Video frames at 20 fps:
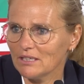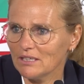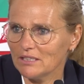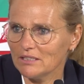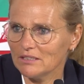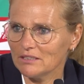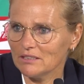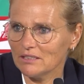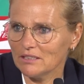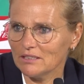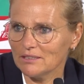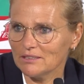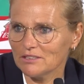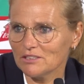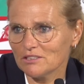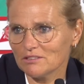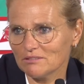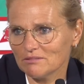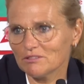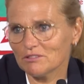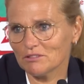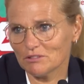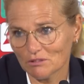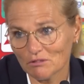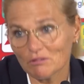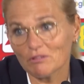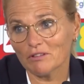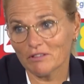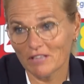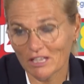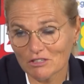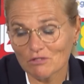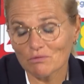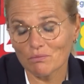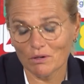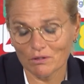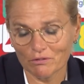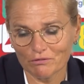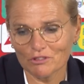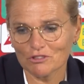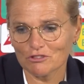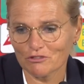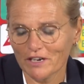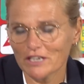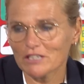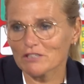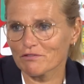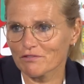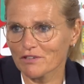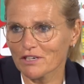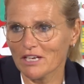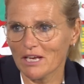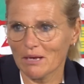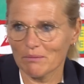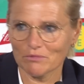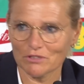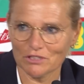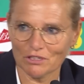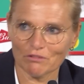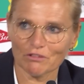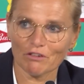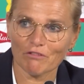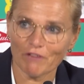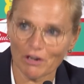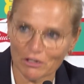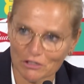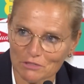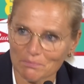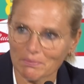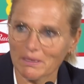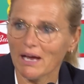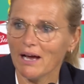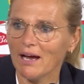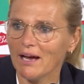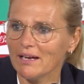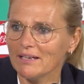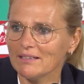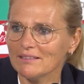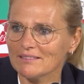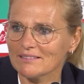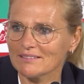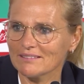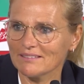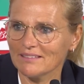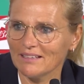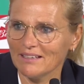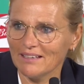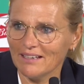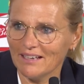and that's one of the strengths of her game, the runs behind,